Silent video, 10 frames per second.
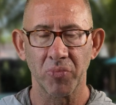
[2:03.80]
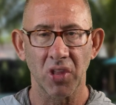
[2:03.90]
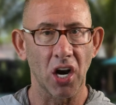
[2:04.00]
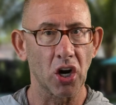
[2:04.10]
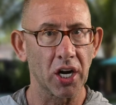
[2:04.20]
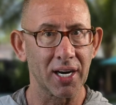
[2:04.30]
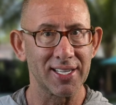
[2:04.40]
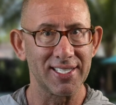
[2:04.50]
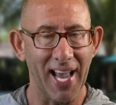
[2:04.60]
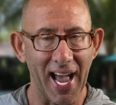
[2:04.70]
that are going to
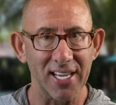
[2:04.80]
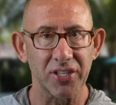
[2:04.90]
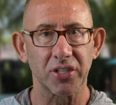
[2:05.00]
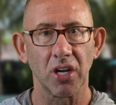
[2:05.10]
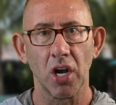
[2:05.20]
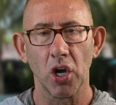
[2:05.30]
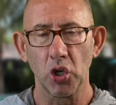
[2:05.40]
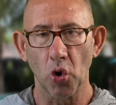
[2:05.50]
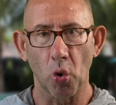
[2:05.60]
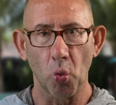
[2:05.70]
test
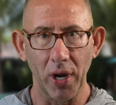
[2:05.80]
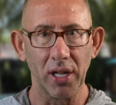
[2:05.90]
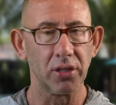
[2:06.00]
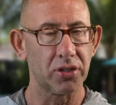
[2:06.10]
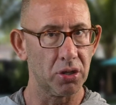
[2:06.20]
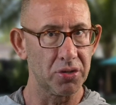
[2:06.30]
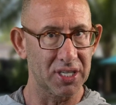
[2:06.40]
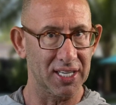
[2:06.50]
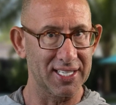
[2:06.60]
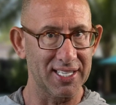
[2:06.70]
your will to
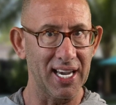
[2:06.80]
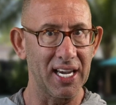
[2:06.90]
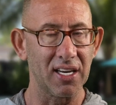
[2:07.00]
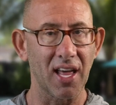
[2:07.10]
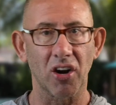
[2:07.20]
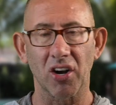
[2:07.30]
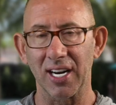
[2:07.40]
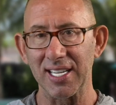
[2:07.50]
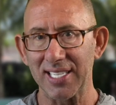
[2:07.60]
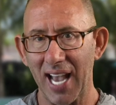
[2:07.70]
succeed, that are going
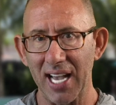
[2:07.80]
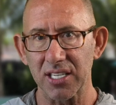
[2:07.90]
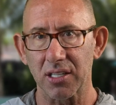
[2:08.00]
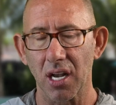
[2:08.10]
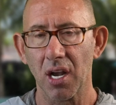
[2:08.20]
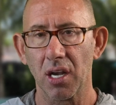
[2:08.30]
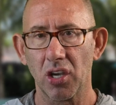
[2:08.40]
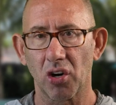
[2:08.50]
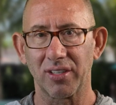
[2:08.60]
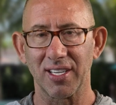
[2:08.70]
to test
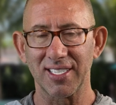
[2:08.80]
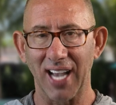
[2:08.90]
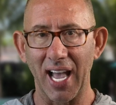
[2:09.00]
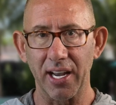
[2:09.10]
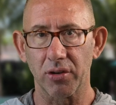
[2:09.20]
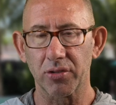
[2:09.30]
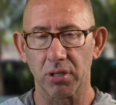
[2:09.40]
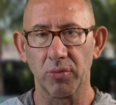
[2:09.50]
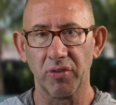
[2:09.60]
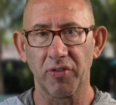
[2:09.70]
your desire to
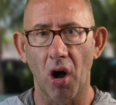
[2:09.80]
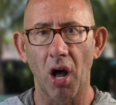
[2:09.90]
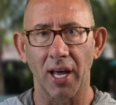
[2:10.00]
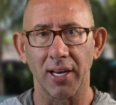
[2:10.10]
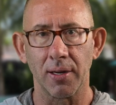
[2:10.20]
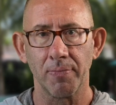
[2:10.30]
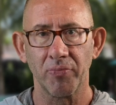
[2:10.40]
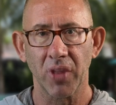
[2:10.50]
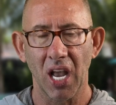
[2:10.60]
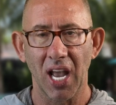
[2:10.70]
move on.
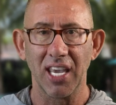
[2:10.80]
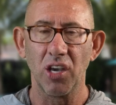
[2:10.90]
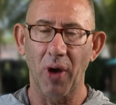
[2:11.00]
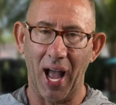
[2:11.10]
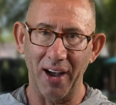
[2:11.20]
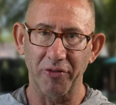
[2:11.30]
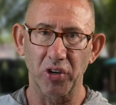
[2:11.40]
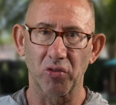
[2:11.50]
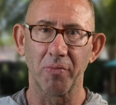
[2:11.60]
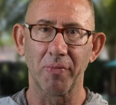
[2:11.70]
You have to
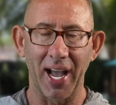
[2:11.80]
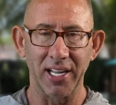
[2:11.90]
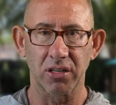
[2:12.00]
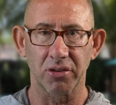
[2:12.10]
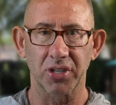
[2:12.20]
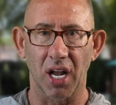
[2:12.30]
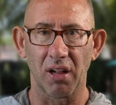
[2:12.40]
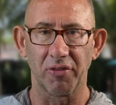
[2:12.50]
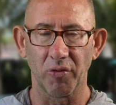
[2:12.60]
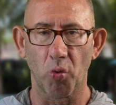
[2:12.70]
remind
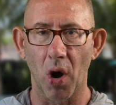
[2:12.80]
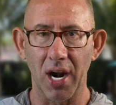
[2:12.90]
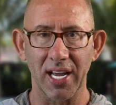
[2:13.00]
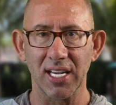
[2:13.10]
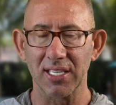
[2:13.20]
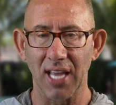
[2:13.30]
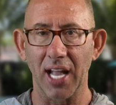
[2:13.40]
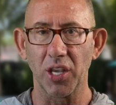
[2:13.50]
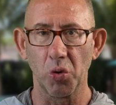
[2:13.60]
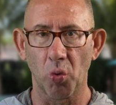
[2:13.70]
yourself of what it is
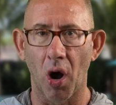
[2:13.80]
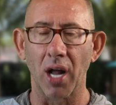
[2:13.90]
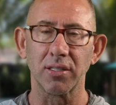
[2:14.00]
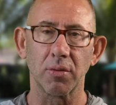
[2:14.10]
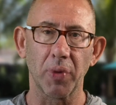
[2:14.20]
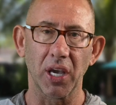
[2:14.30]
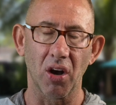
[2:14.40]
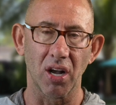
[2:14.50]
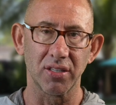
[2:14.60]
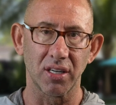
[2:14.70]
that you want,
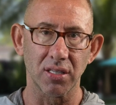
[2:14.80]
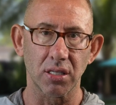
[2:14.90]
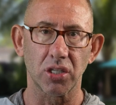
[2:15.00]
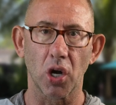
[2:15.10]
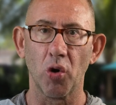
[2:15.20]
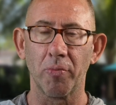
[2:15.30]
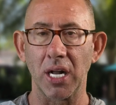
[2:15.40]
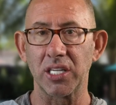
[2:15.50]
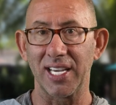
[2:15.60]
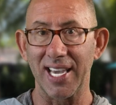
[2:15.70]
because it is so
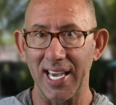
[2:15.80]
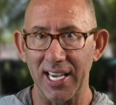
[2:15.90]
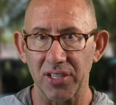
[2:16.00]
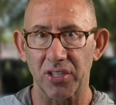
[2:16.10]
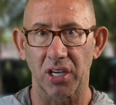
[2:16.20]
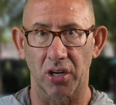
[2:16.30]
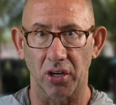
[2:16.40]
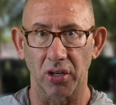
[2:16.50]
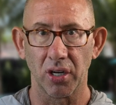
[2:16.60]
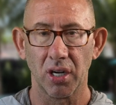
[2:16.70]
much easier